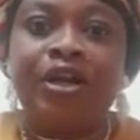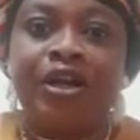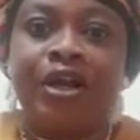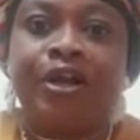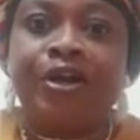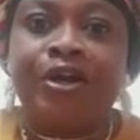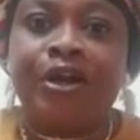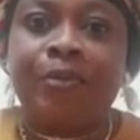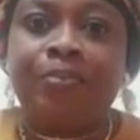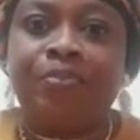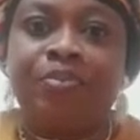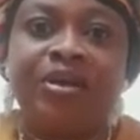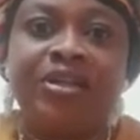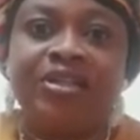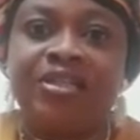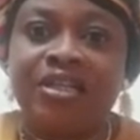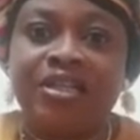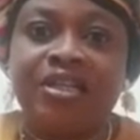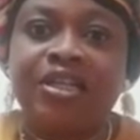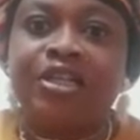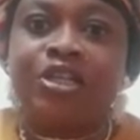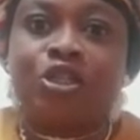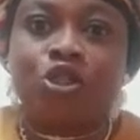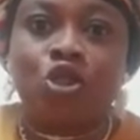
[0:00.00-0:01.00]
Kirikiri
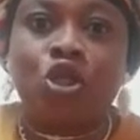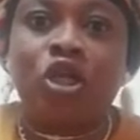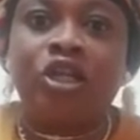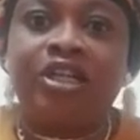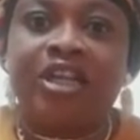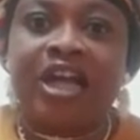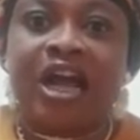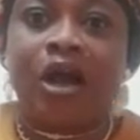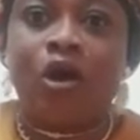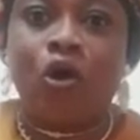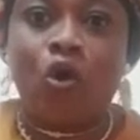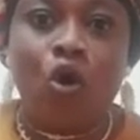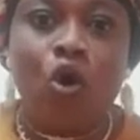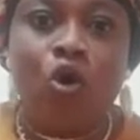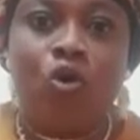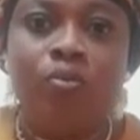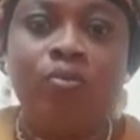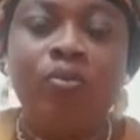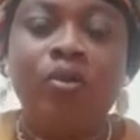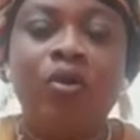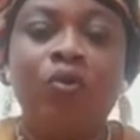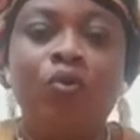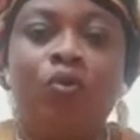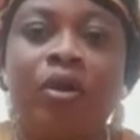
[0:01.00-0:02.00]
prison is not their
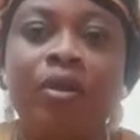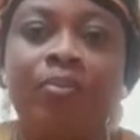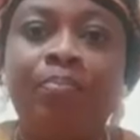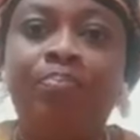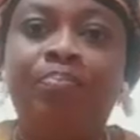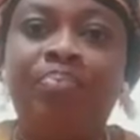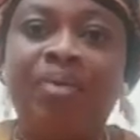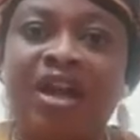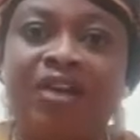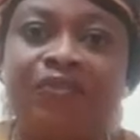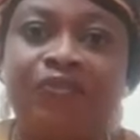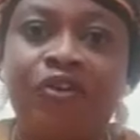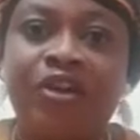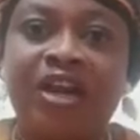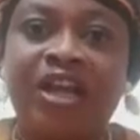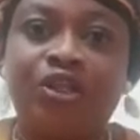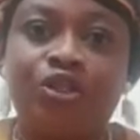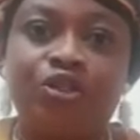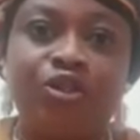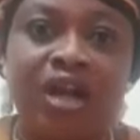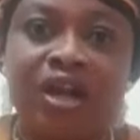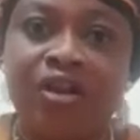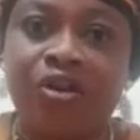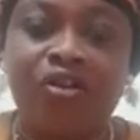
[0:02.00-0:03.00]
home. We beg for
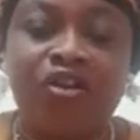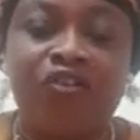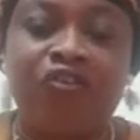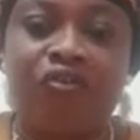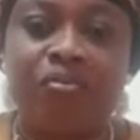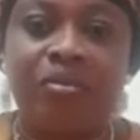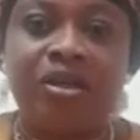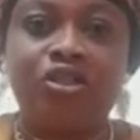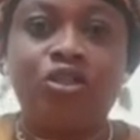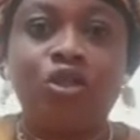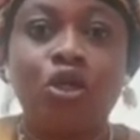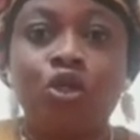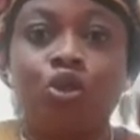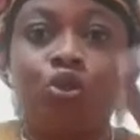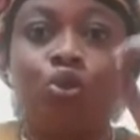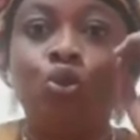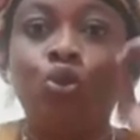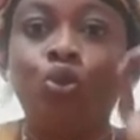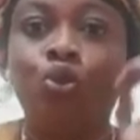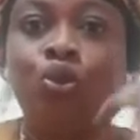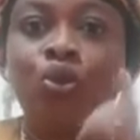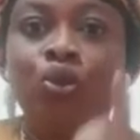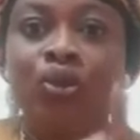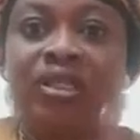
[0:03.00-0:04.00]
Nigerian government
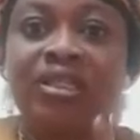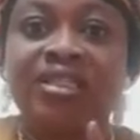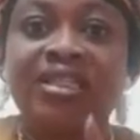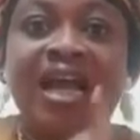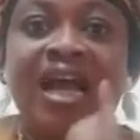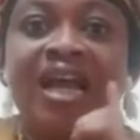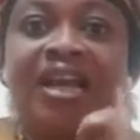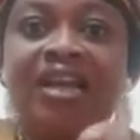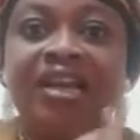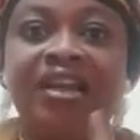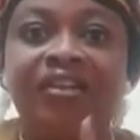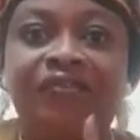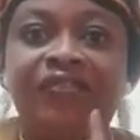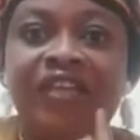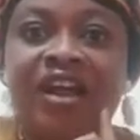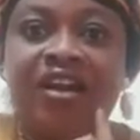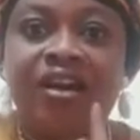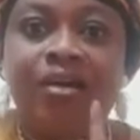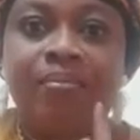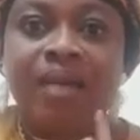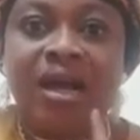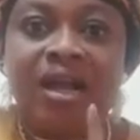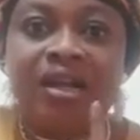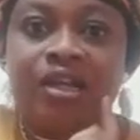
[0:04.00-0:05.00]
to do this and leave
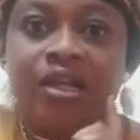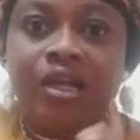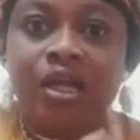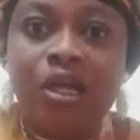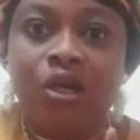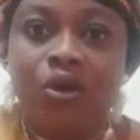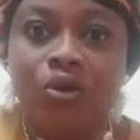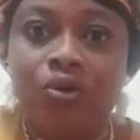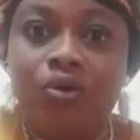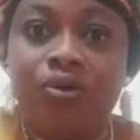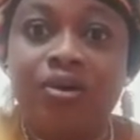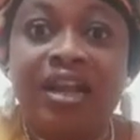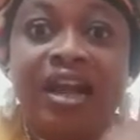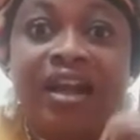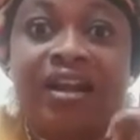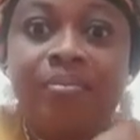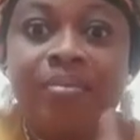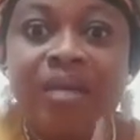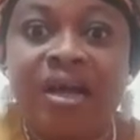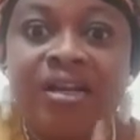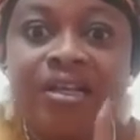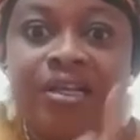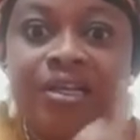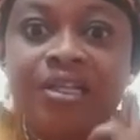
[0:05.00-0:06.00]
Naira Marley alone.
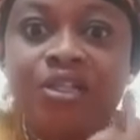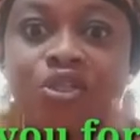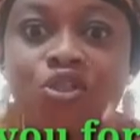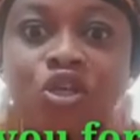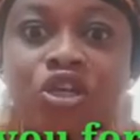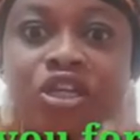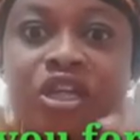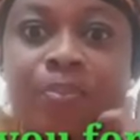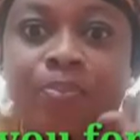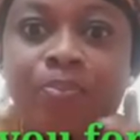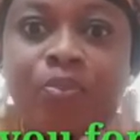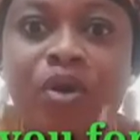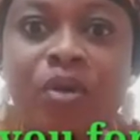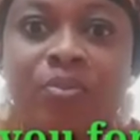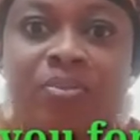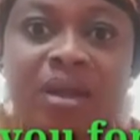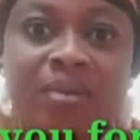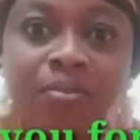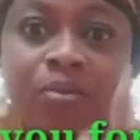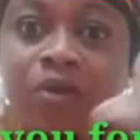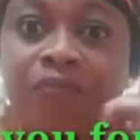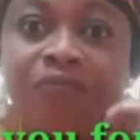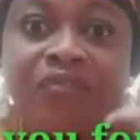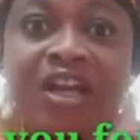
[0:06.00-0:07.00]
Naira Marley is not the
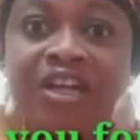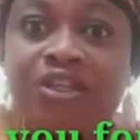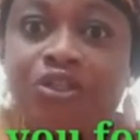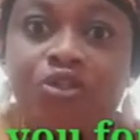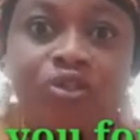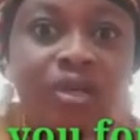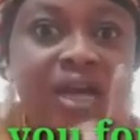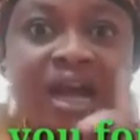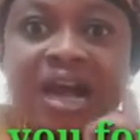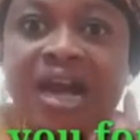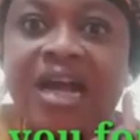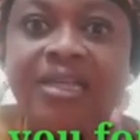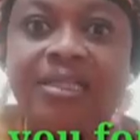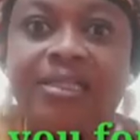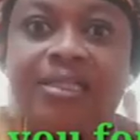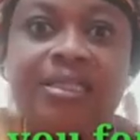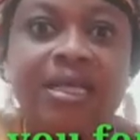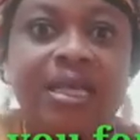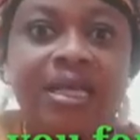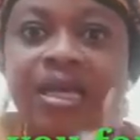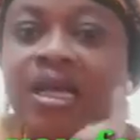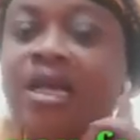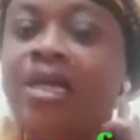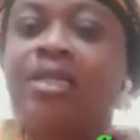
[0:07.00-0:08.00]
problem of Nigeria, I
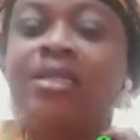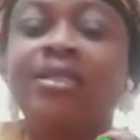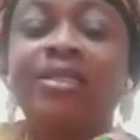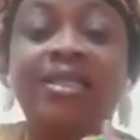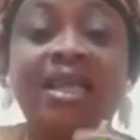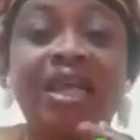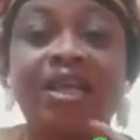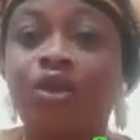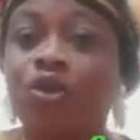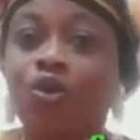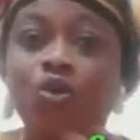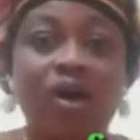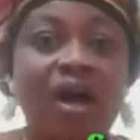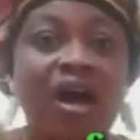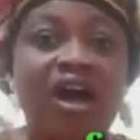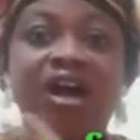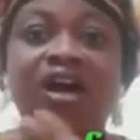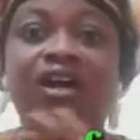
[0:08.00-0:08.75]
say. Thank you.